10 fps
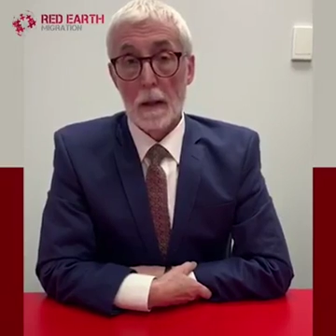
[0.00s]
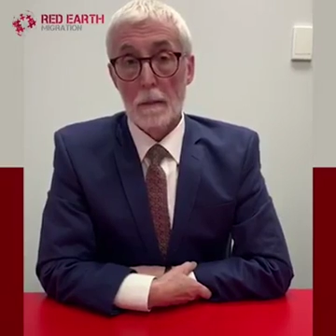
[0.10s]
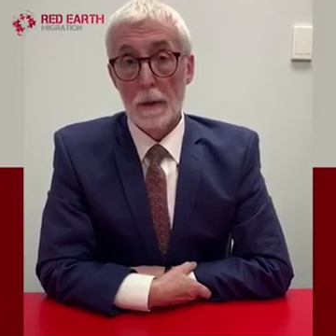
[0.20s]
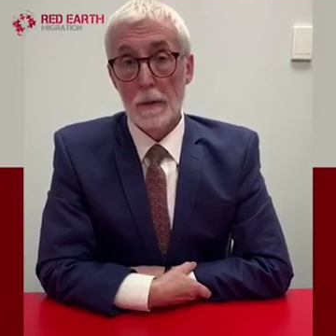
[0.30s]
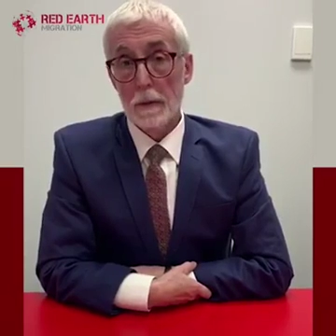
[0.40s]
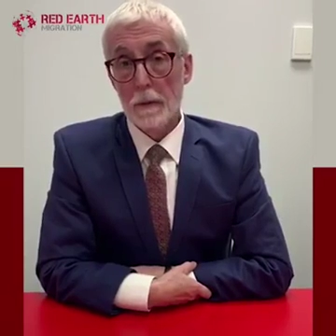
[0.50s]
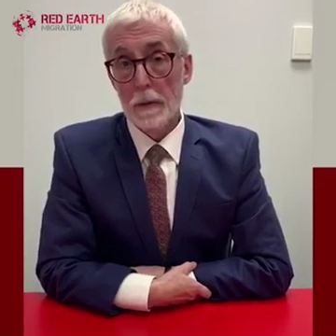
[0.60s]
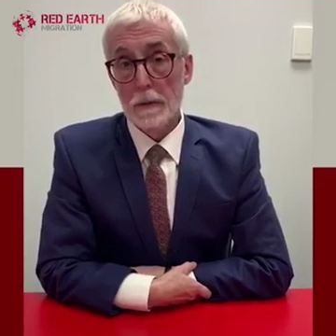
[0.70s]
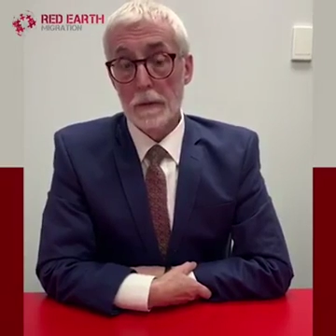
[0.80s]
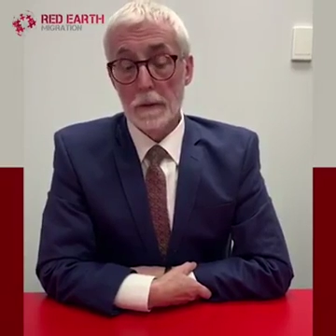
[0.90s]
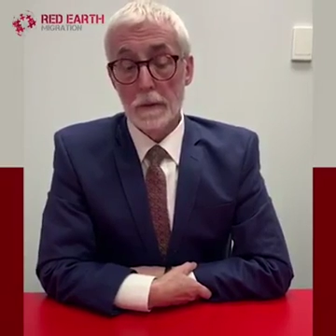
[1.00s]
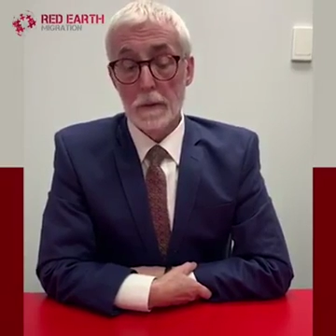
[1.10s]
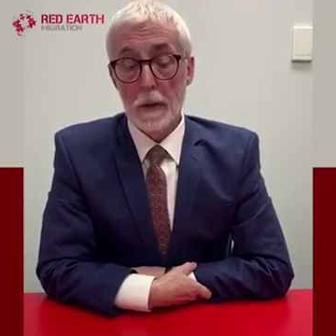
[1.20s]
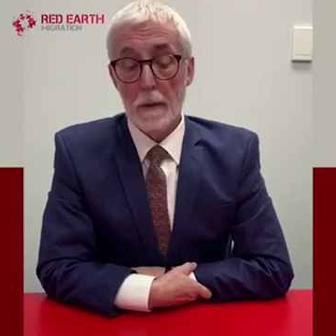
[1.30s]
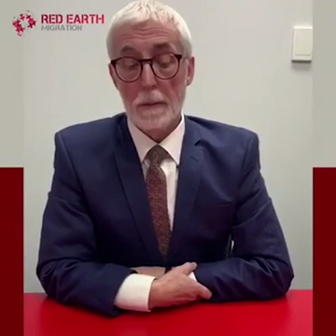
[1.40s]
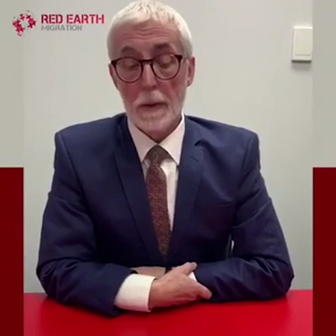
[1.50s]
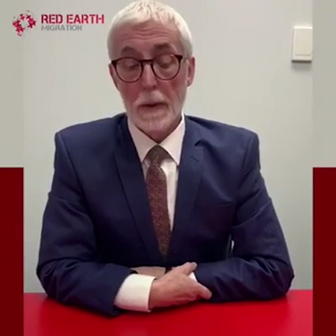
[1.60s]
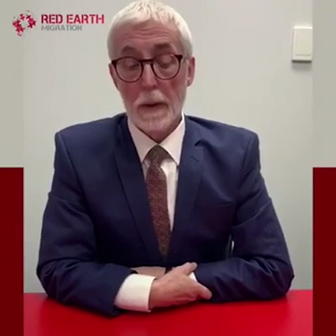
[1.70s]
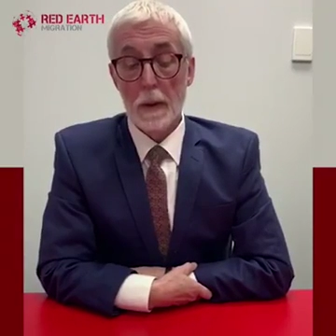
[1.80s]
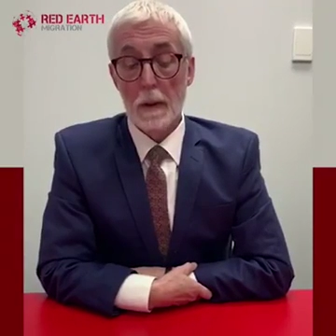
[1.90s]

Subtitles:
The bridging visa is a temporary,